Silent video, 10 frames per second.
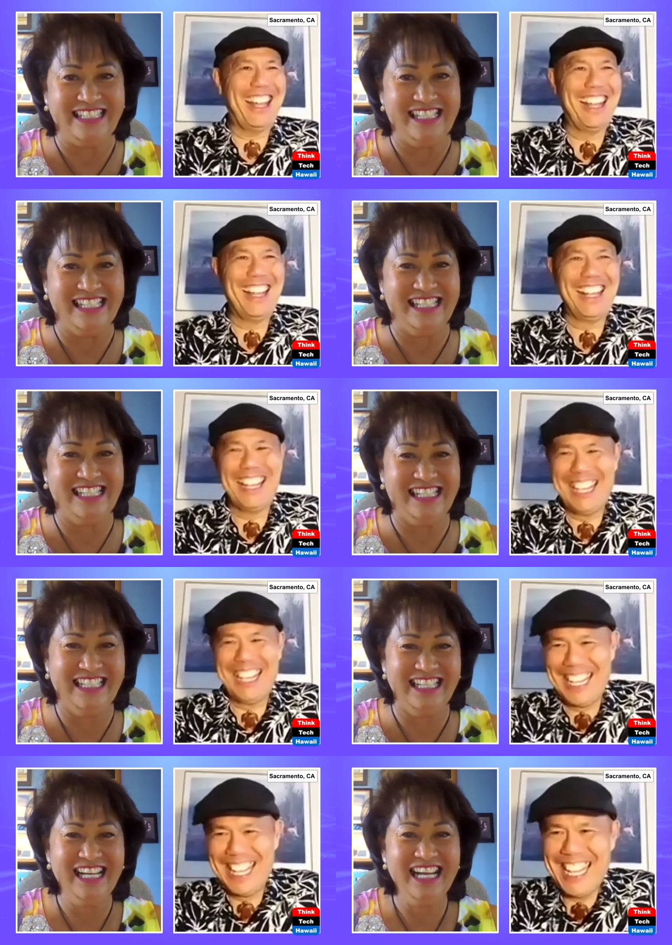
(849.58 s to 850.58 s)

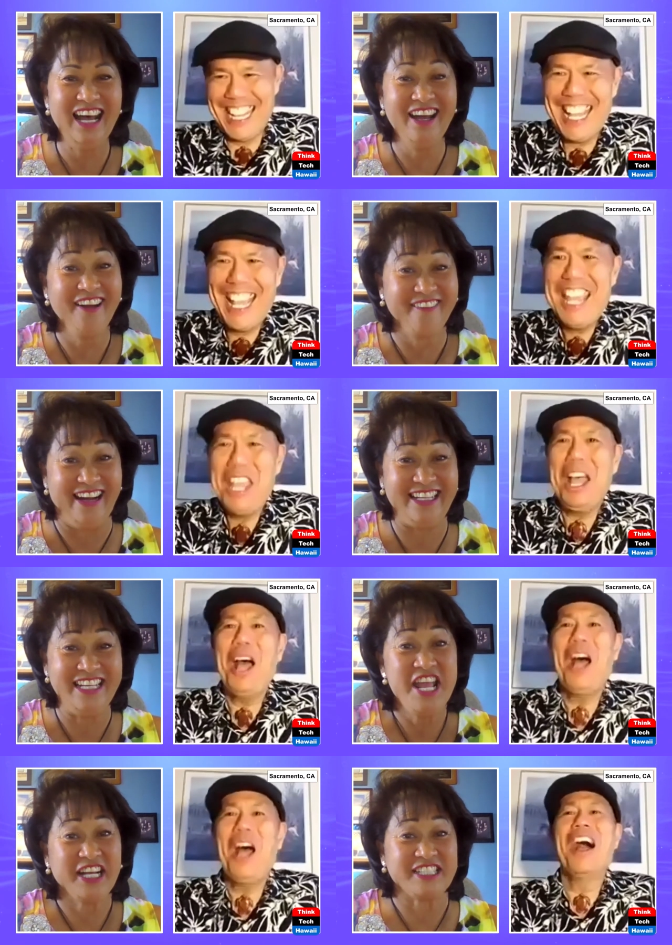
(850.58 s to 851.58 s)
Speaker 1: right?
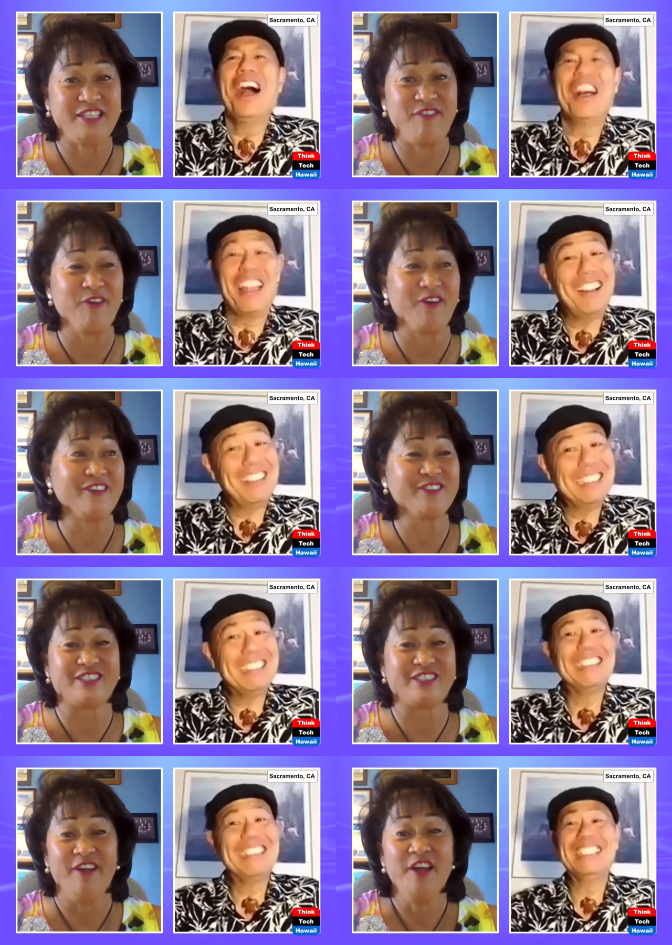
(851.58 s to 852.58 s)
Because if you're
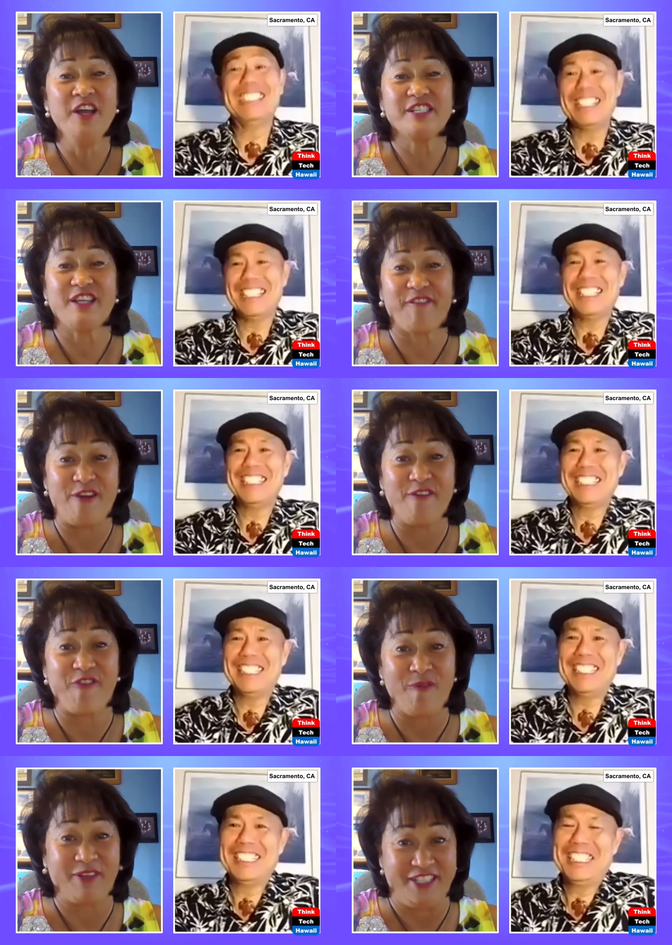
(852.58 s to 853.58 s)
su- suffering
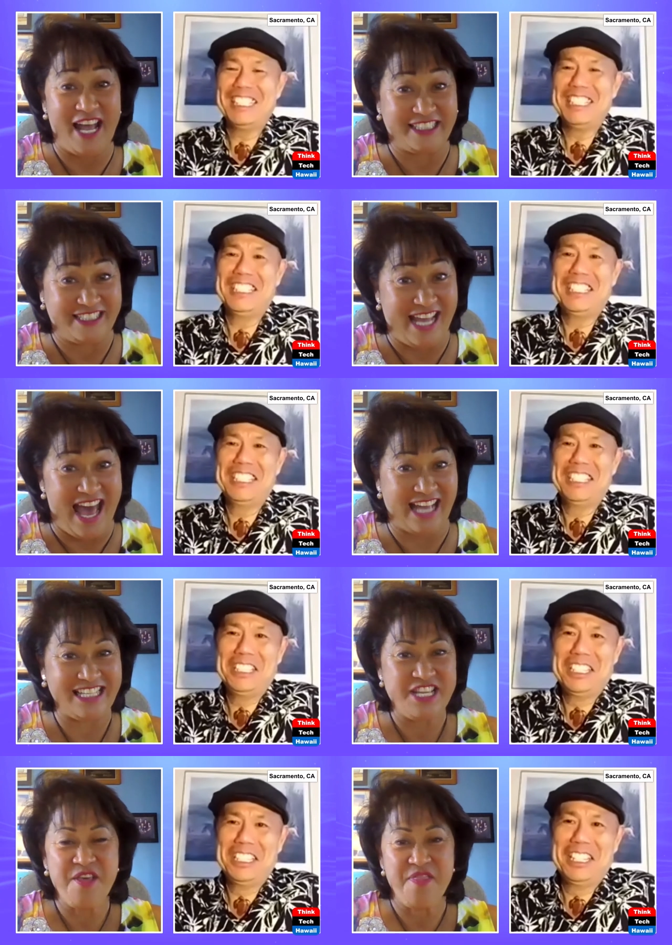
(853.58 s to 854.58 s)
from kanak attack,
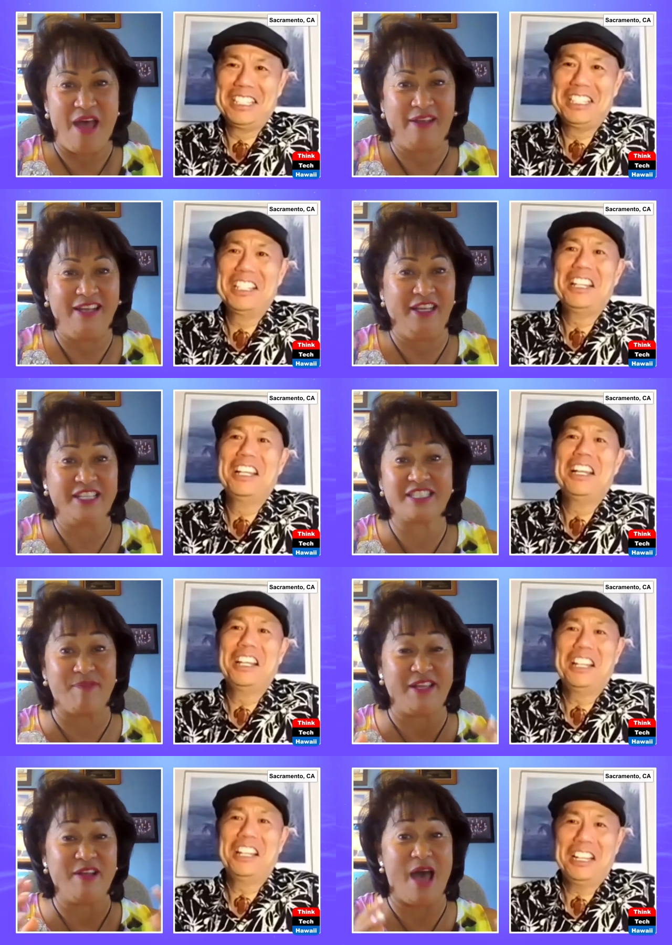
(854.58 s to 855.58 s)
then and then
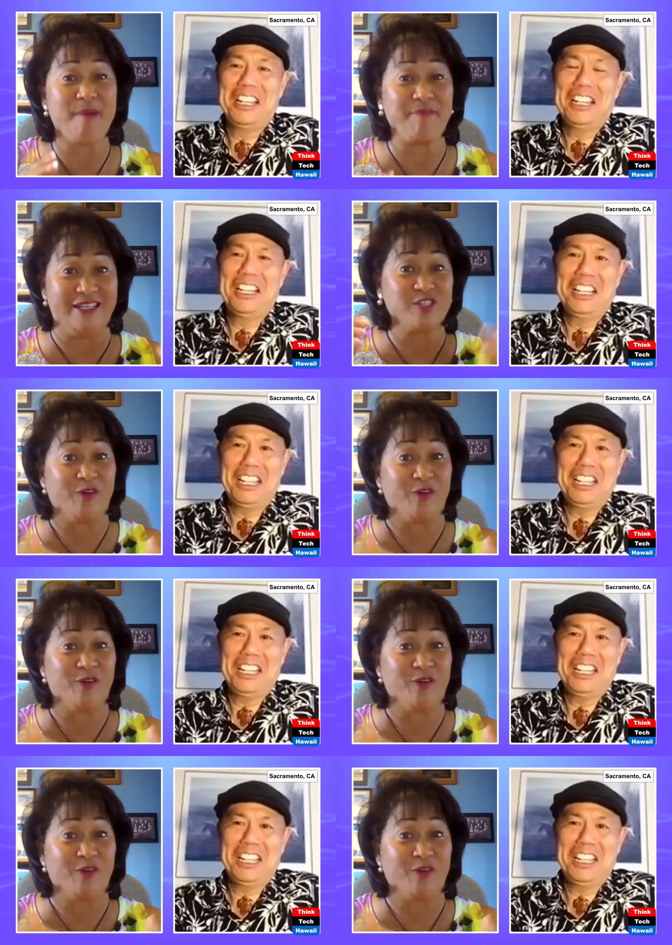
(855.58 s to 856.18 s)
something happened is